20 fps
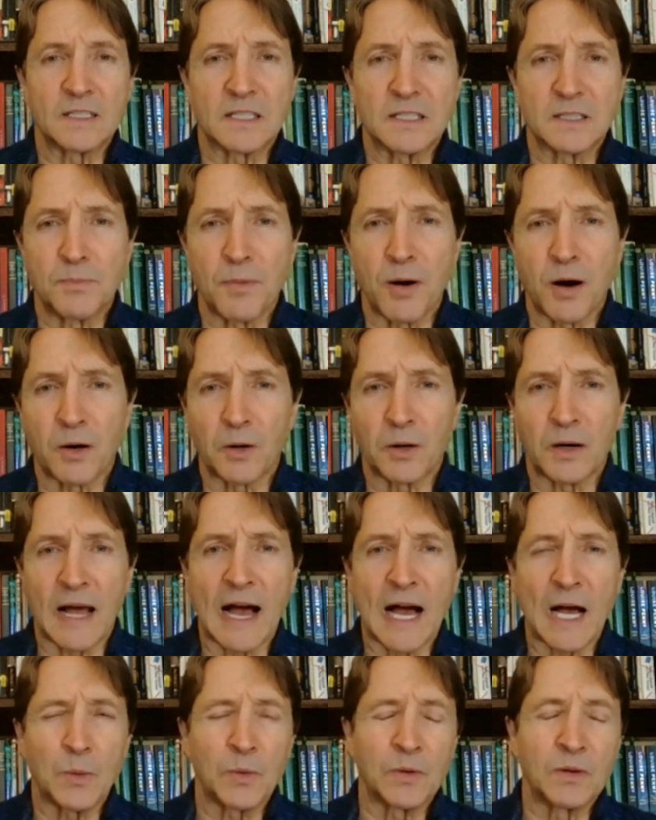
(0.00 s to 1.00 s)
is, as Margaret
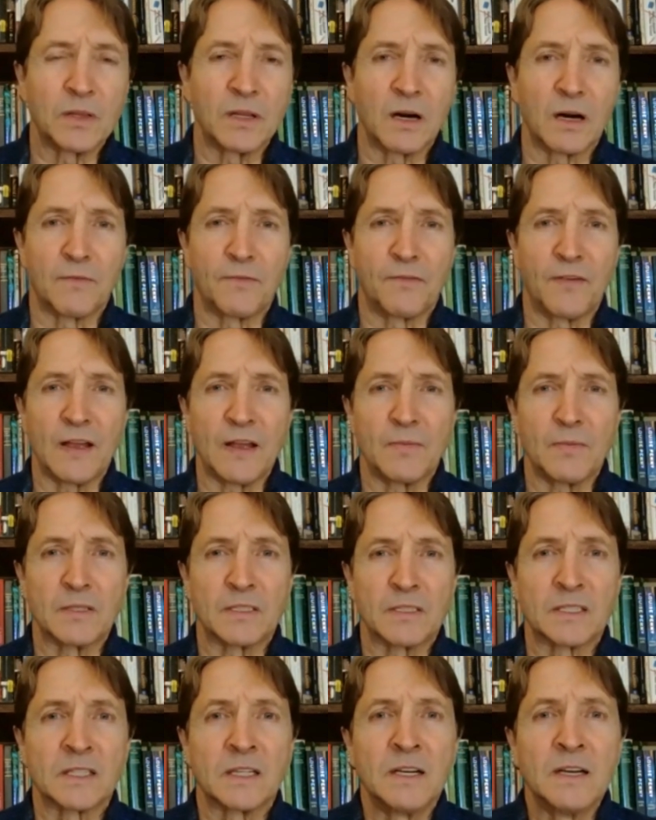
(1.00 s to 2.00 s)
Atwood, our
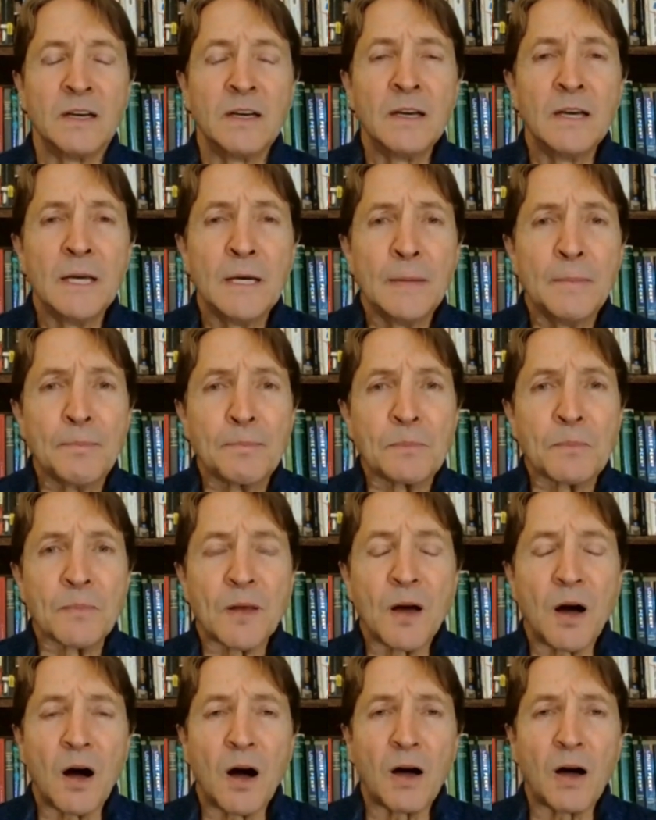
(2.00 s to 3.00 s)
famous
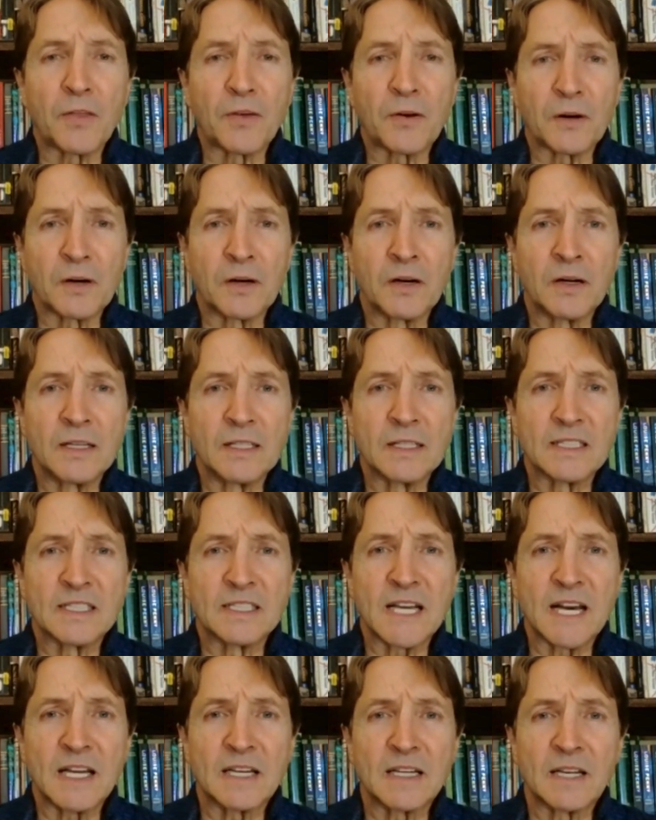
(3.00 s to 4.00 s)
author,
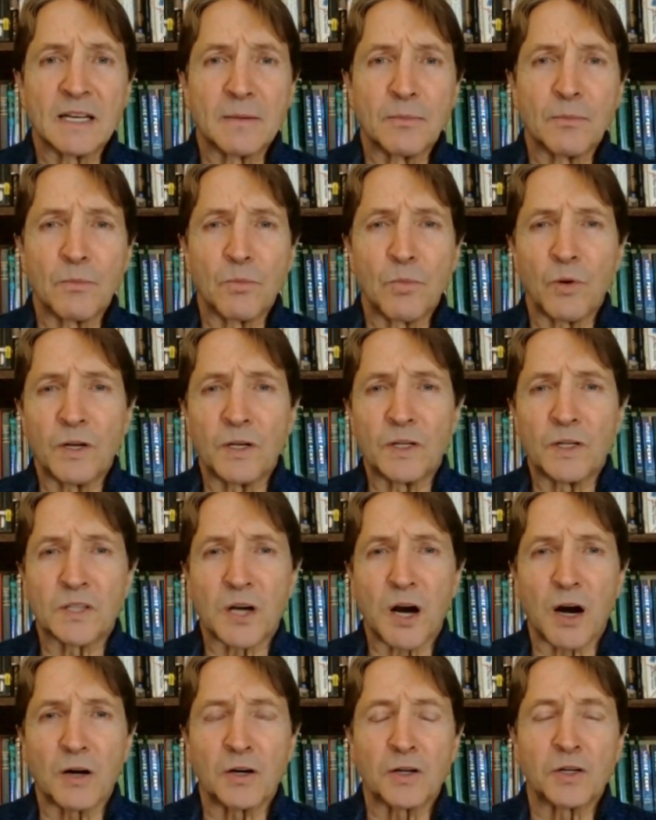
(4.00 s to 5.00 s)
said, what
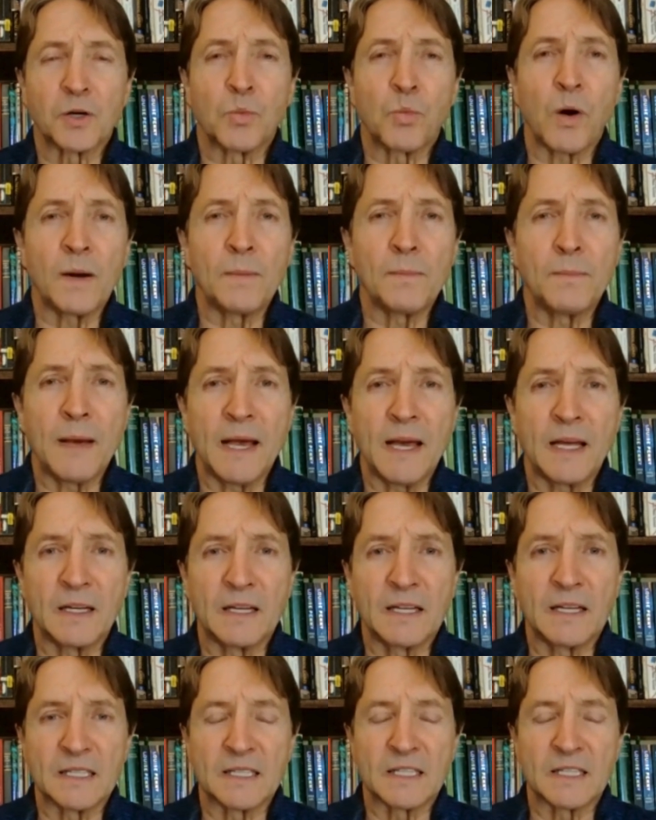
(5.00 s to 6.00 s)
is art to one
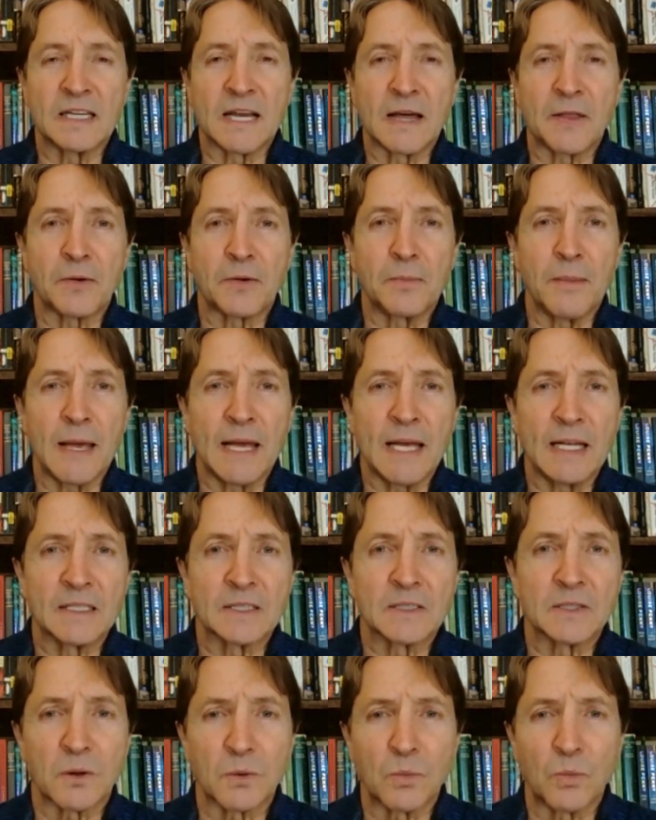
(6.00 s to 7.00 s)
man is another
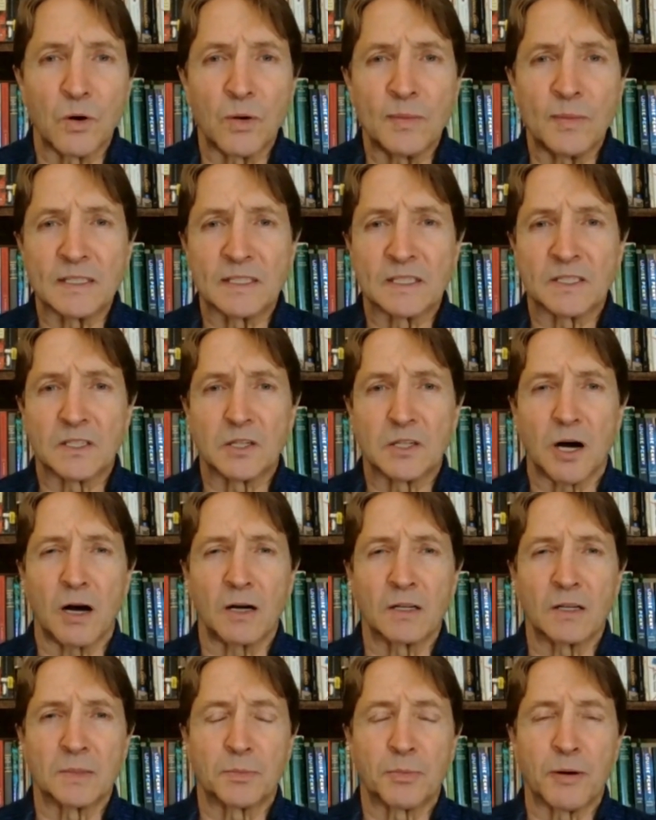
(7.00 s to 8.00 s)
man's or woman's
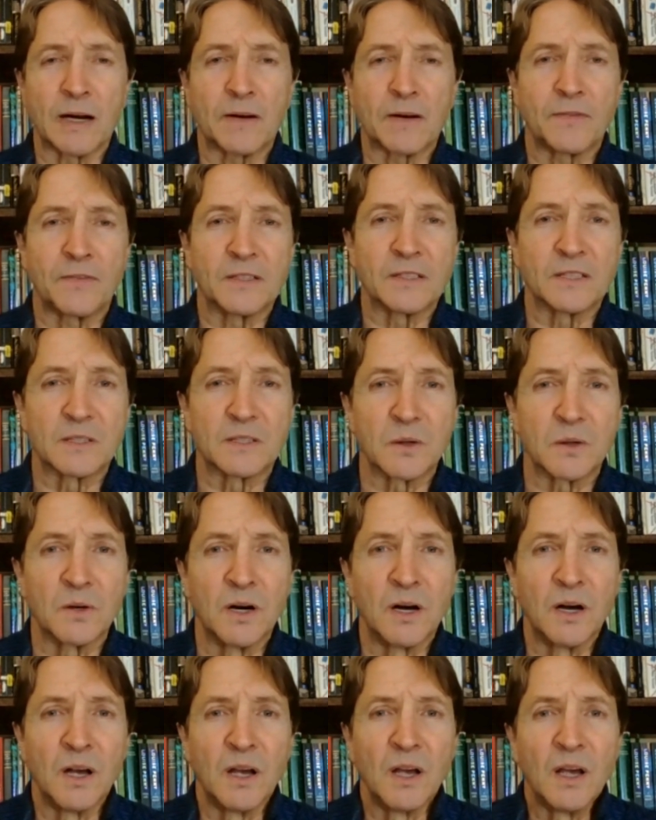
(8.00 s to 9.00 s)
dog's breakfast.
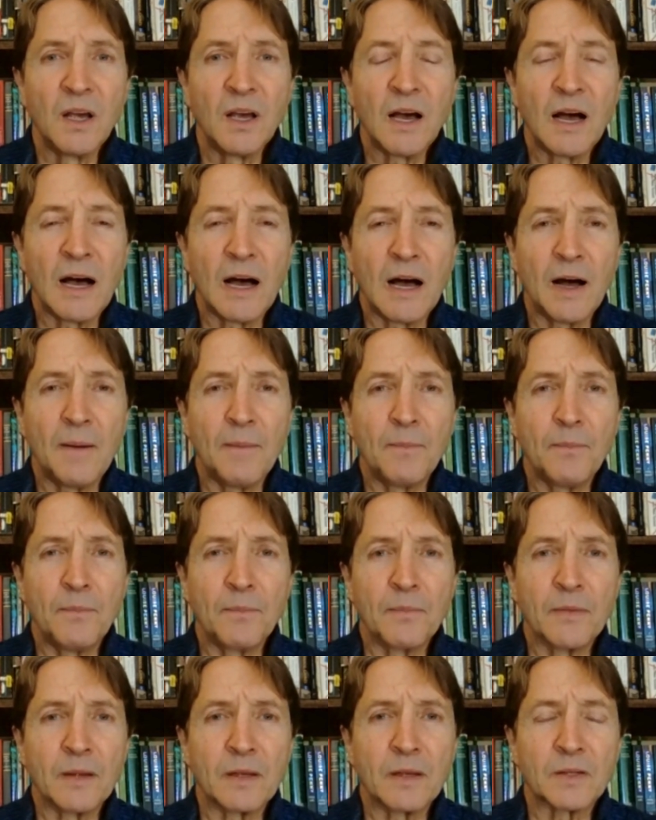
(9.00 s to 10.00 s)
So
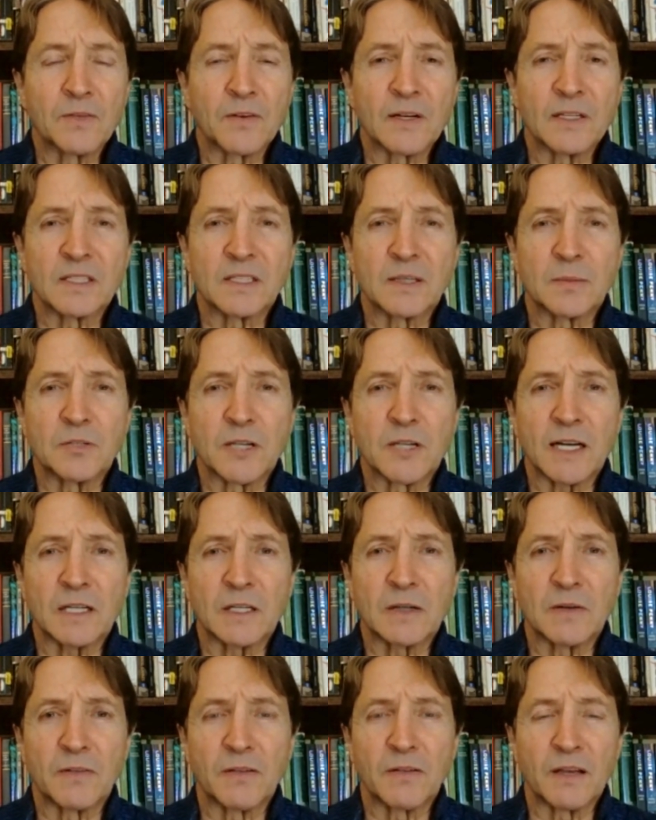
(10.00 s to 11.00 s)
it's a very
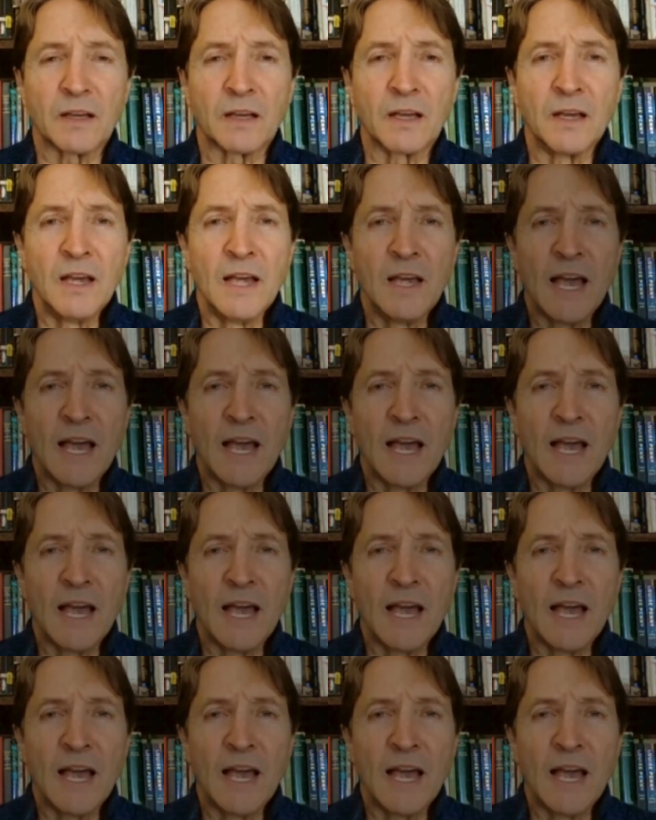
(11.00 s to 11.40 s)
subjective thing.